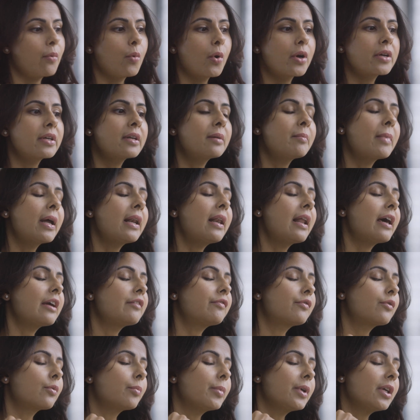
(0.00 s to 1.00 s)
wanted my
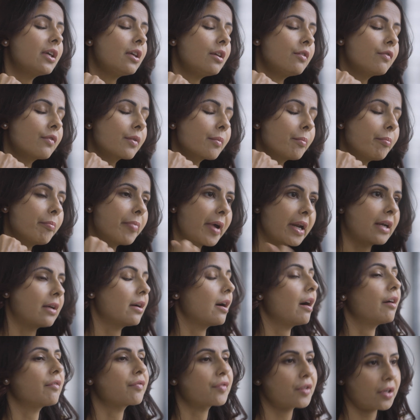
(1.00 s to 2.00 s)
life to be even better
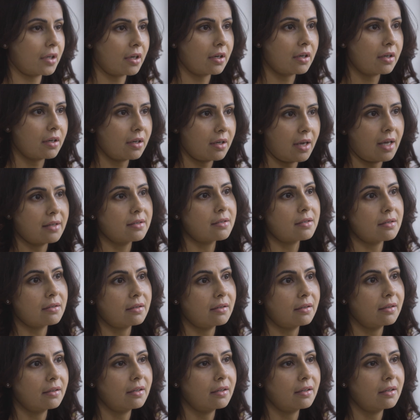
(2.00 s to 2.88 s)
after cancer,